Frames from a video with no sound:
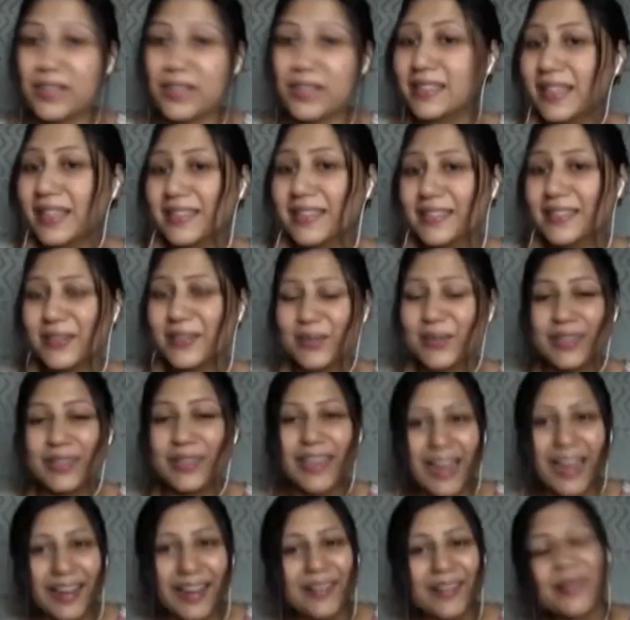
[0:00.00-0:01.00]
us to the
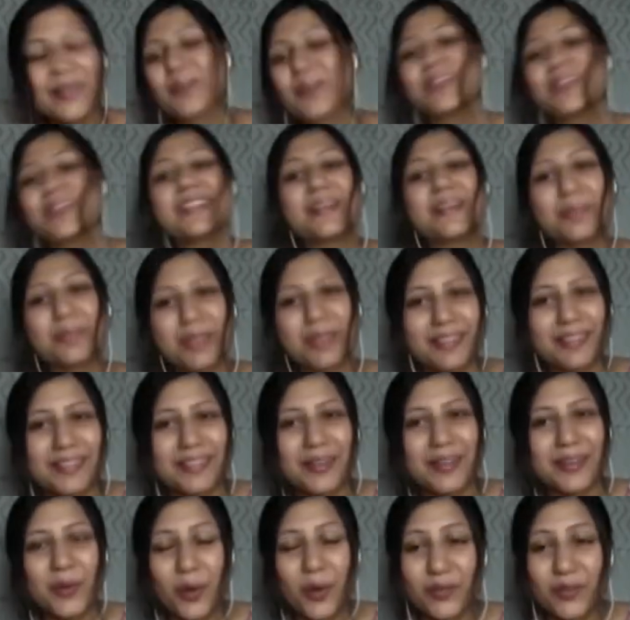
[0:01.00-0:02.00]
end of this
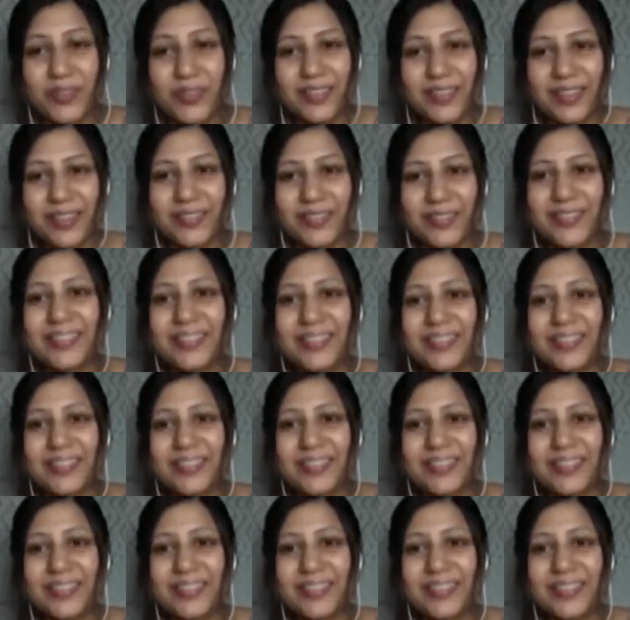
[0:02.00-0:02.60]
amazing conversation.